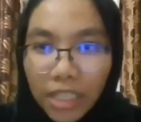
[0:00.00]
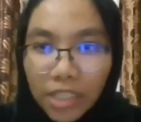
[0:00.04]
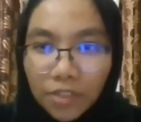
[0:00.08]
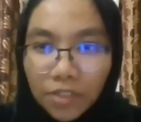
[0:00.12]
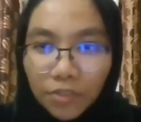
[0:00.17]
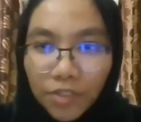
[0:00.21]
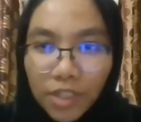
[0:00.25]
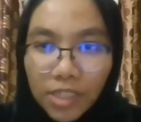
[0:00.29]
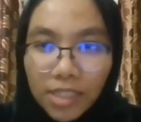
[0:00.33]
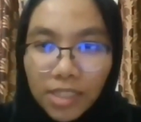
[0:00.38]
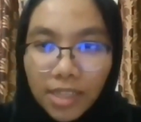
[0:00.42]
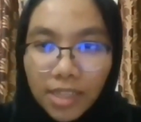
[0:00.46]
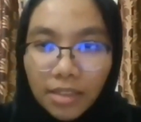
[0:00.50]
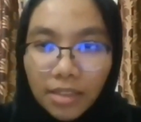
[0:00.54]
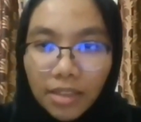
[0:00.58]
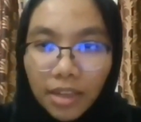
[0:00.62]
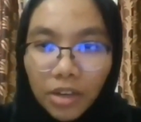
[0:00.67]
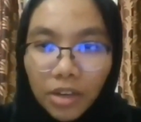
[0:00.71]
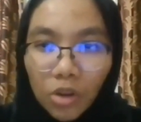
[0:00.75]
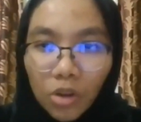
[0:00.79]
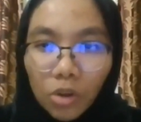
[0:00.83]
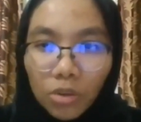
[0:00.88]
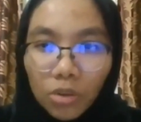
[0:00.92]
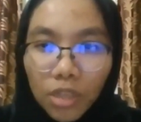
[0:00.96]
first and then
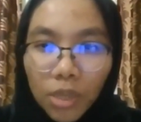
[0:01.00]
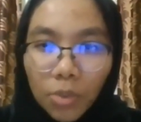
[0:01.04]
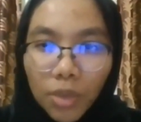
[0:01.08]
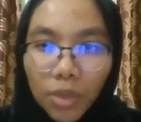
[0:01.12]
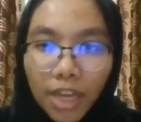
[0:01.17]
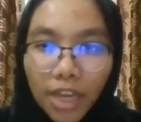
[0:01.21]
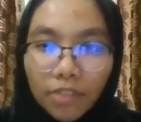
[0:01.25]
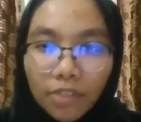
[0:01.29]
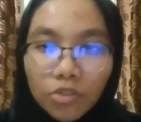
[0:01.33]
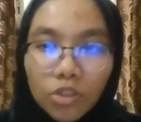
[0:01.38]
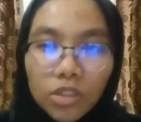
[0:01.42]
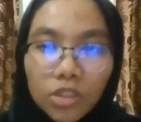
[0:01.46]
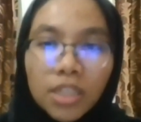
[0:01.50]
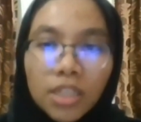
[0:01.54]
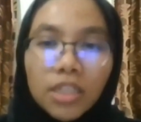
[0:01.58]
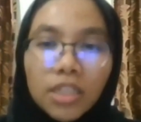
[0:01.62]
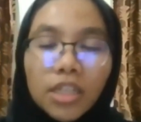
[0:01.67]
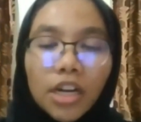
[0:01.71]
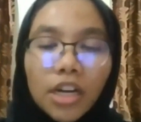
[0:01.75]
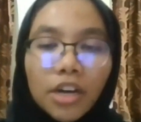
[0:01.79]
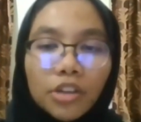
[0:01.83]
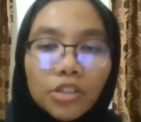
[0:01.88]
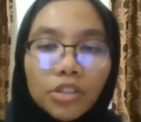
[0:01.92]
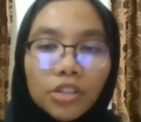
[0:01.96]
only we have to take
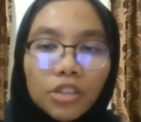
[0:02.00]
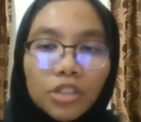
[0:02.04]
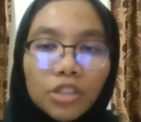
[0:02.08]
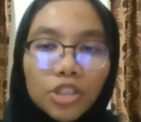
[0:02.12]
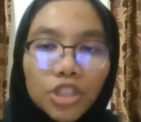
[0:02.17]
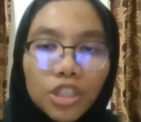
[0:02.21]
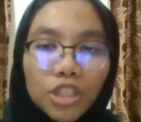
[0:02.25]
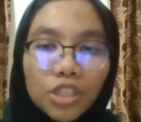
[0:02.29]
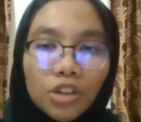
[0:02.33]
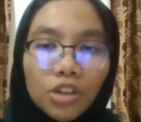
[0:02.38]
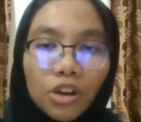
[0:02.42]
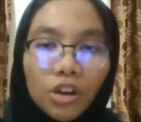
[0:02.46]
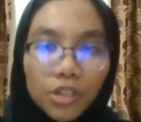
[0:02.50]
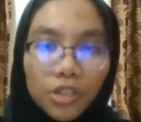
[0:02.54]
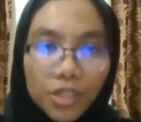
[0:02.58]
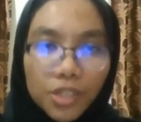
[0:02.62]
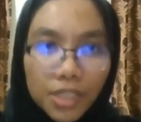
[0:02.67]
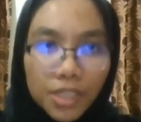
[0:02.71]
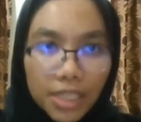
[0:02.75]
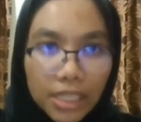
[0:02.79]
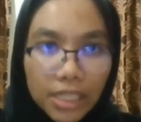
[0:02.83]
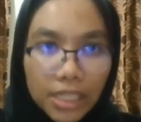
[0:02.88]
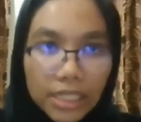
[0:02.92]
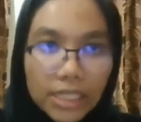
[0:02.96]
cardiology course,
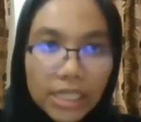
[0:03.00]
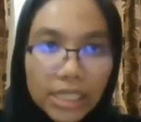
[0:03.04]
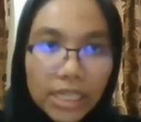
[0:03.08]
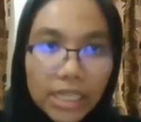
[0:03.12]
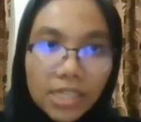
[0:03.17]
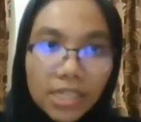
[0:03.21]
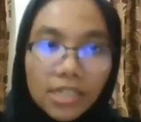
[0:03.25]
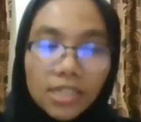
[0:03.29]
is it?